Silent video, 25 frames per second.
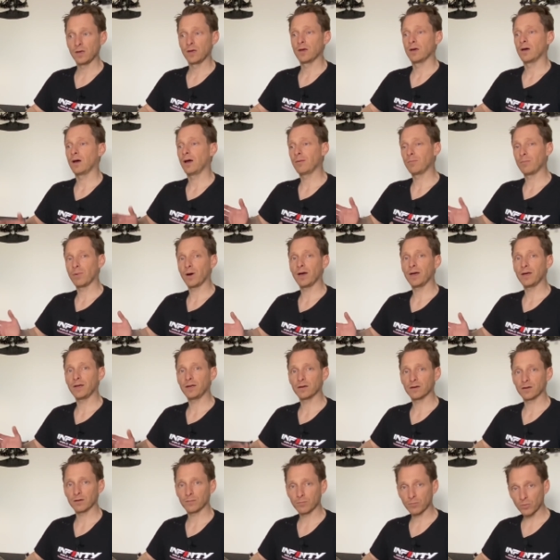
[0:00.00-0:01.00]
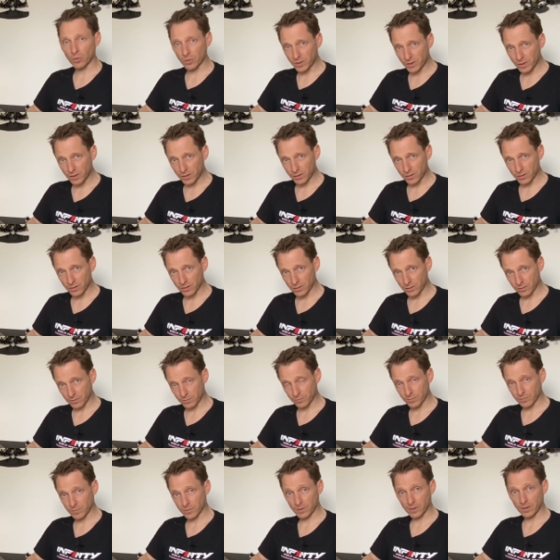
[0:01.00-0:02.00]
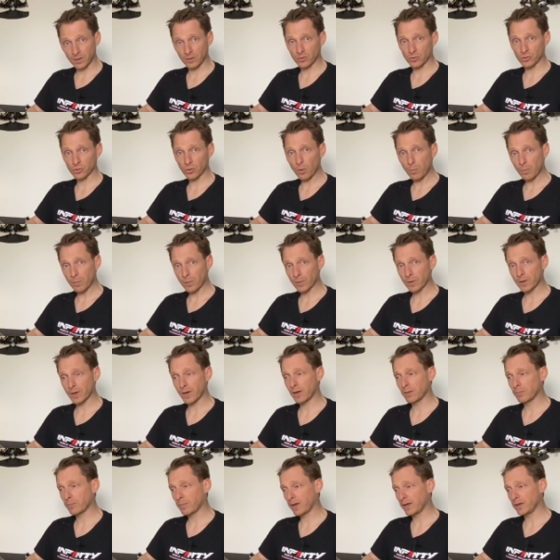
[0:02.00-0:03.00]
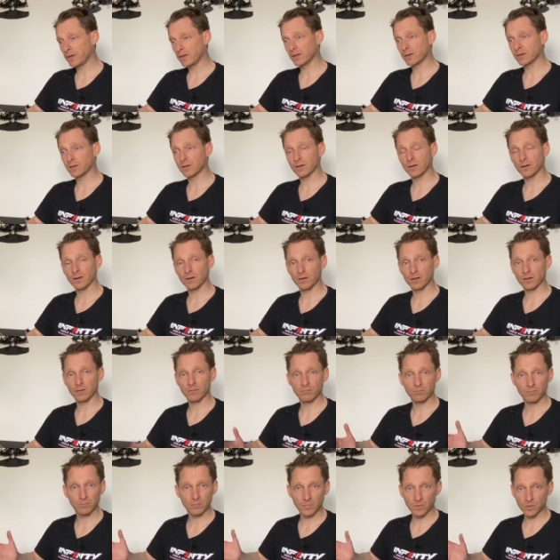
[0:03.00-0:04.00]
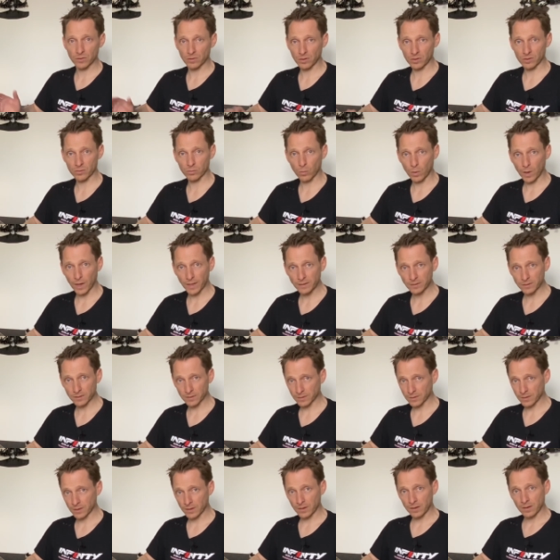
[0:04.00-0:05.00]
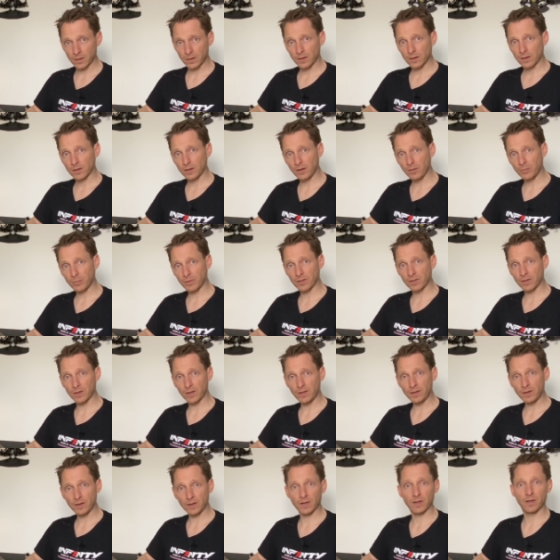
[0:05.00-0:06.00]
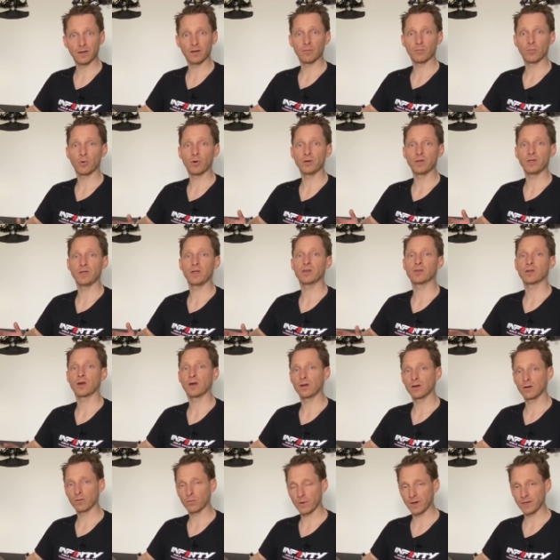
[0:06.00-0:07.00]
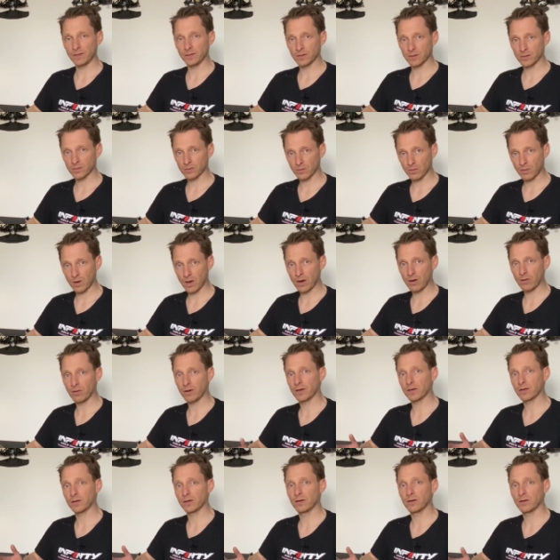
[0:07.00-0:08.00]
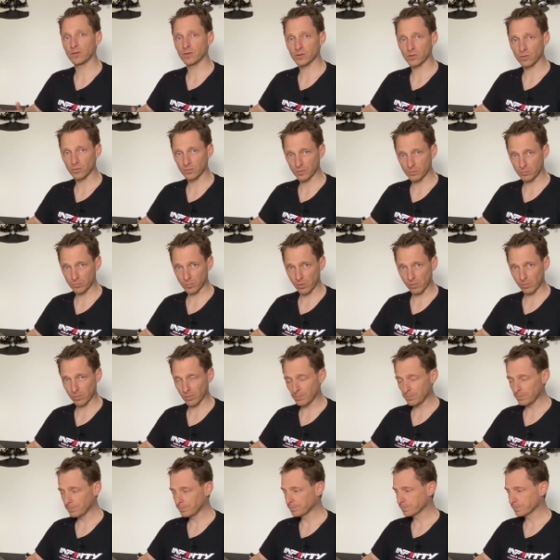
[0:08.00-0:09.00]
I buy a body in the shop, I paint it just white, a little bit thin, and the body is underweight. So how I can solve the problem?